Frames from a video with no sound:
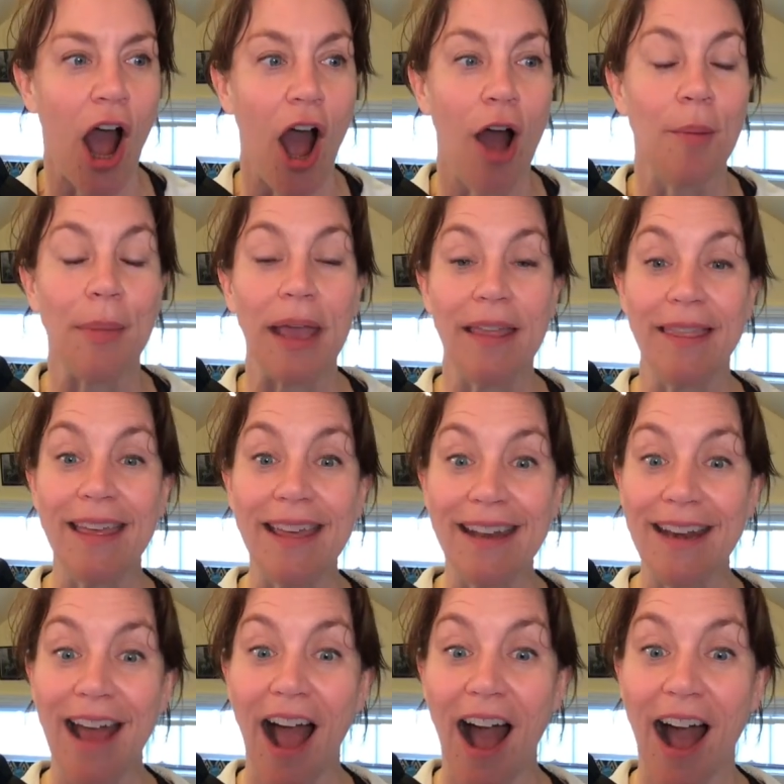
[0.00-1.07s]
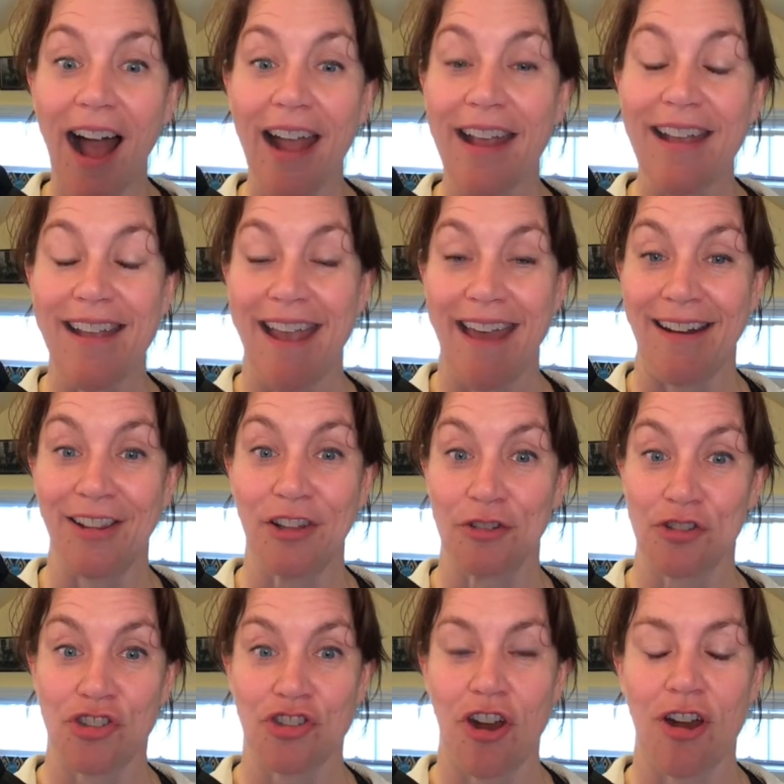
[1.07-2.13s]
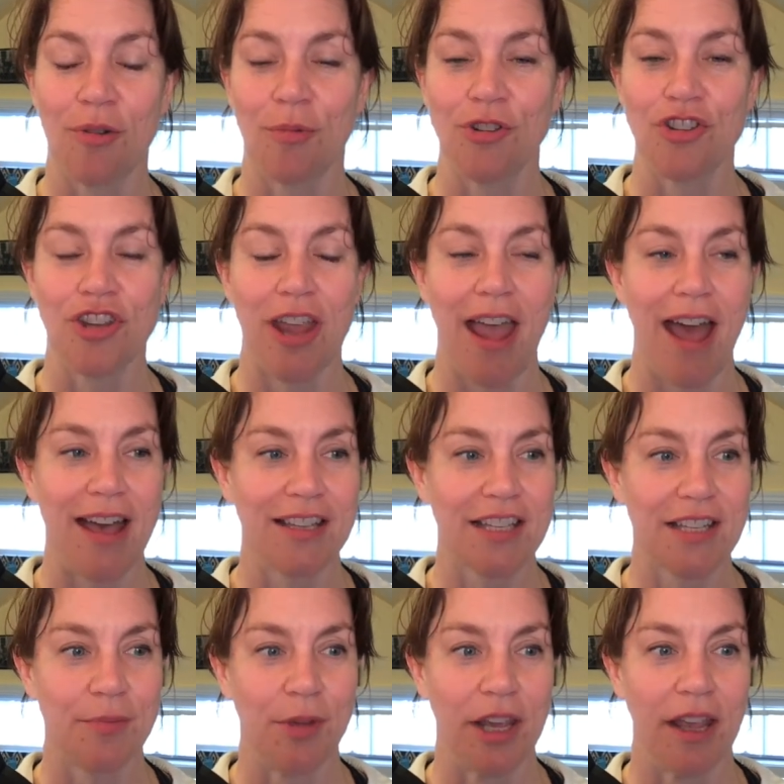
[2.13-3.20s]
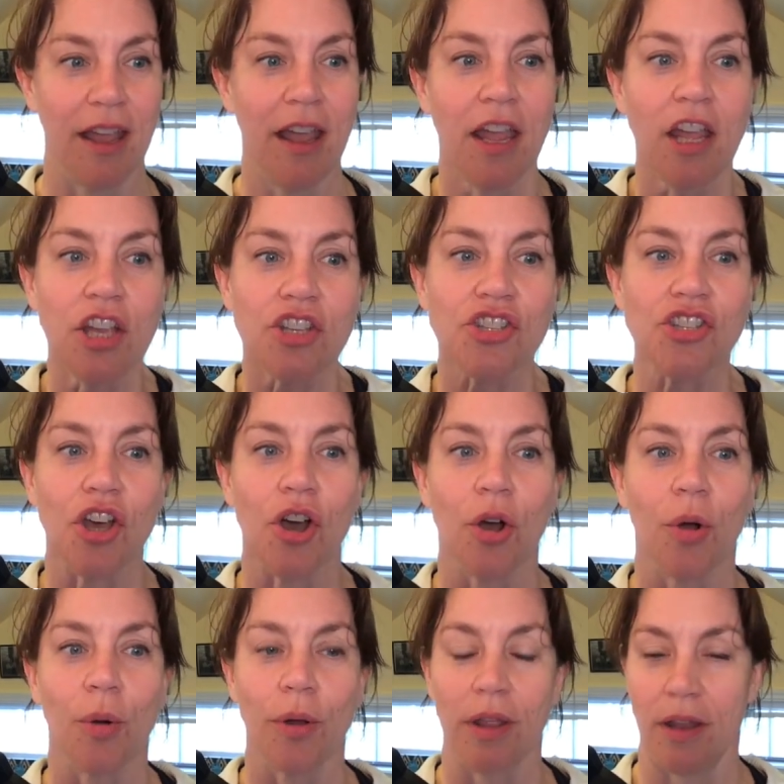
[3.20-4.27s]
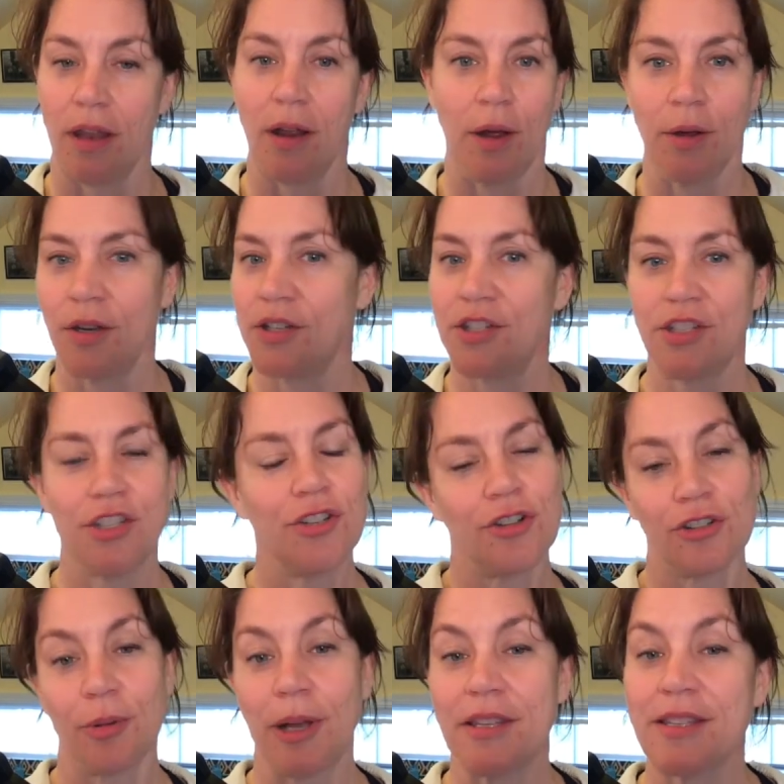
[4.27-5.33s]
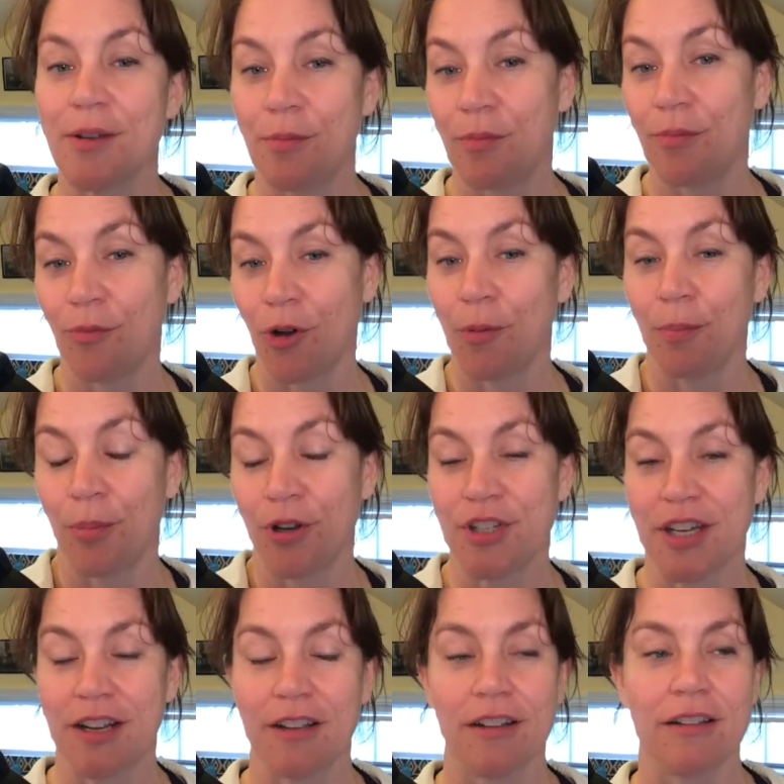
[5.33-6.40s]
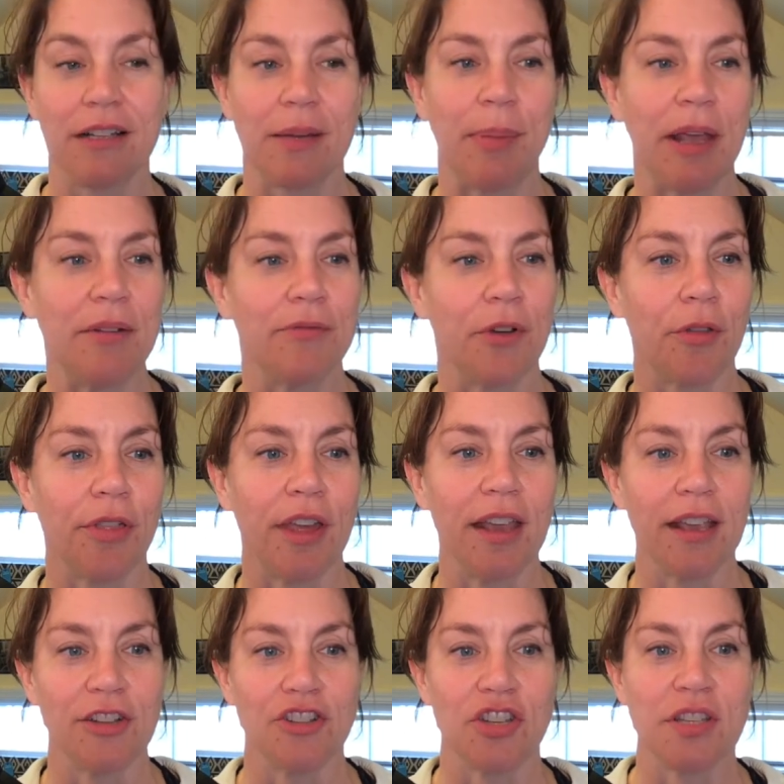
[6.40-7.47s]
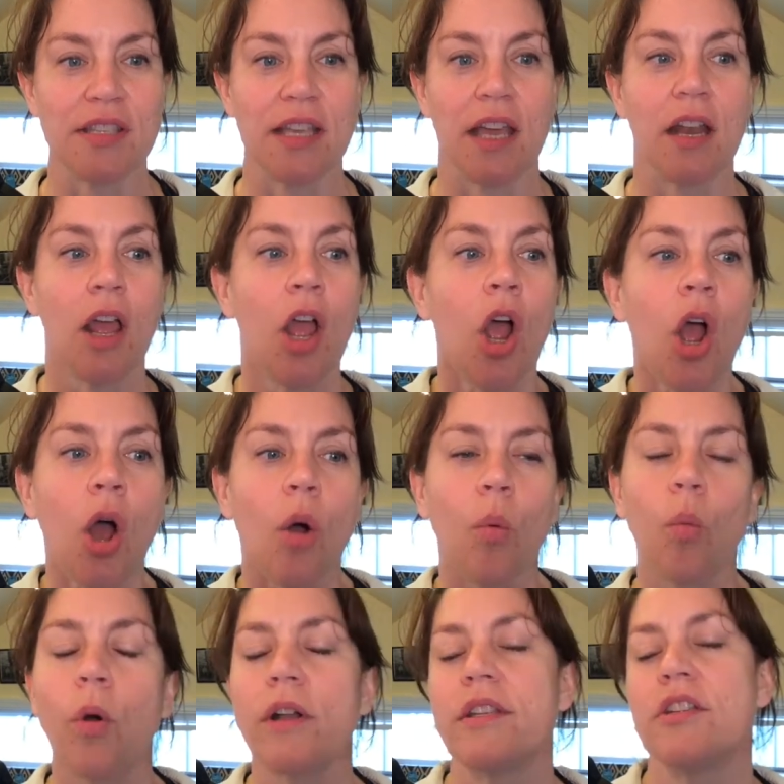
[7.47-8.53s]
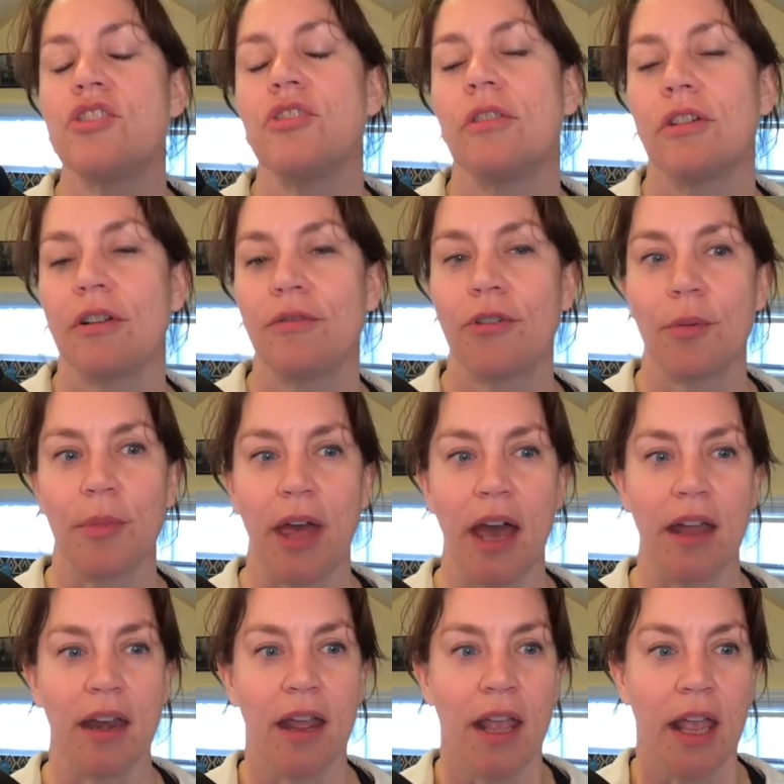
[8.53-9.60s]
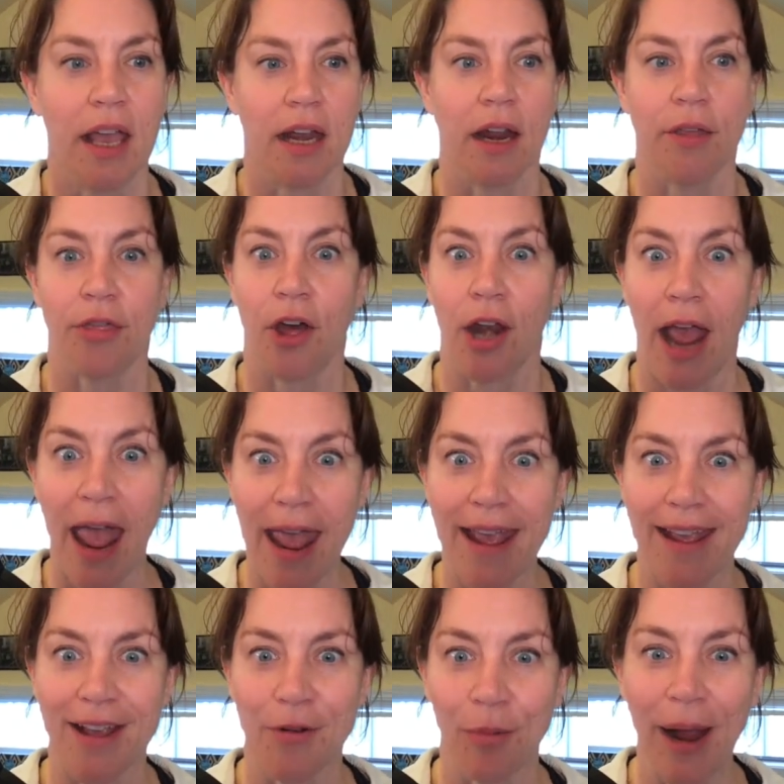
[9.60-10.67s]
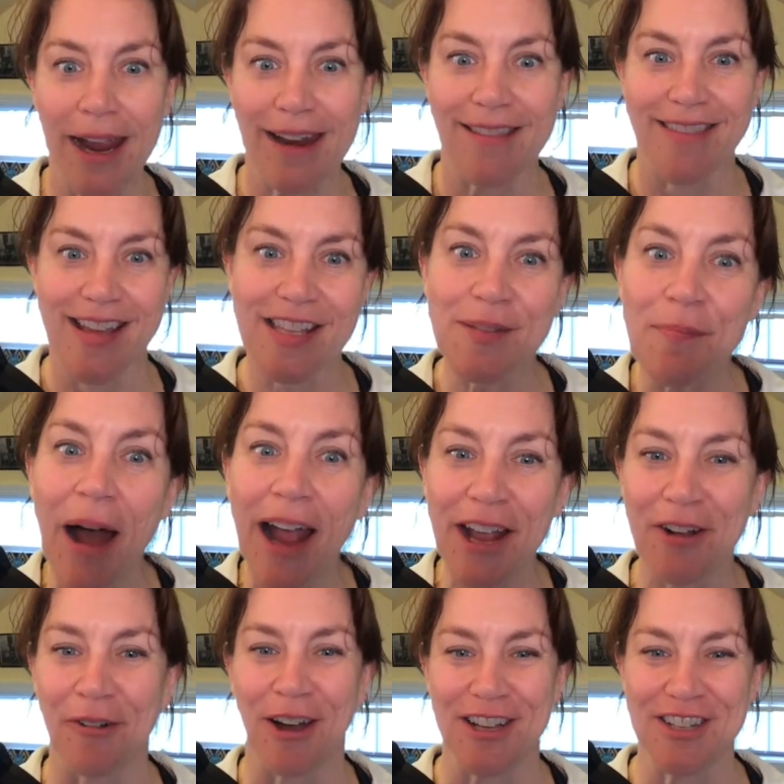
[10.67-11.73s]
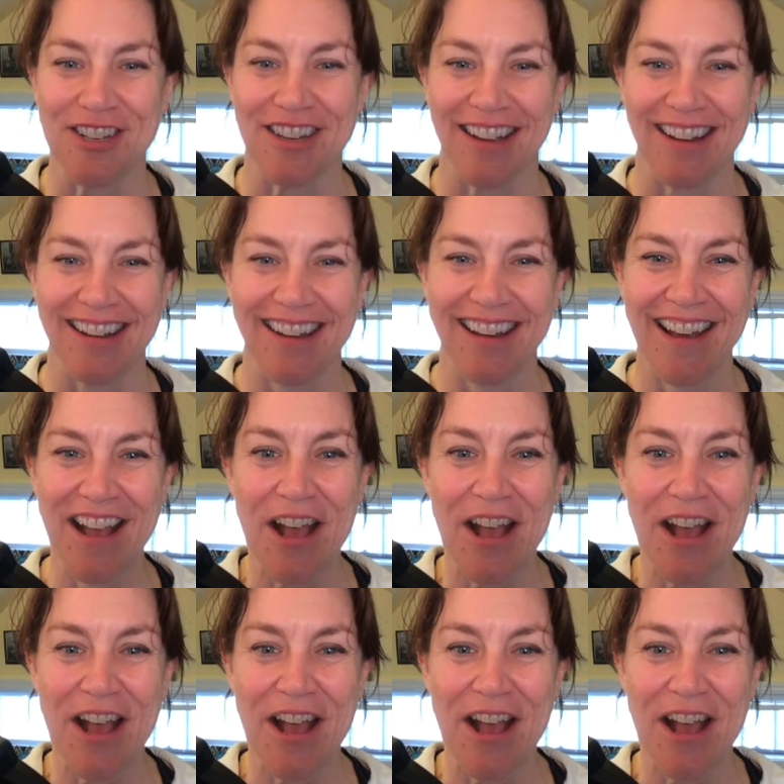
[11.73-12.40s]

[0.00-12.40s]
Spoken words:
And then I had a little start when she asked me, so I told her about one particularly painful thing, and she said, "What did you learn from that?" And I thought, hey, wait, that's my question.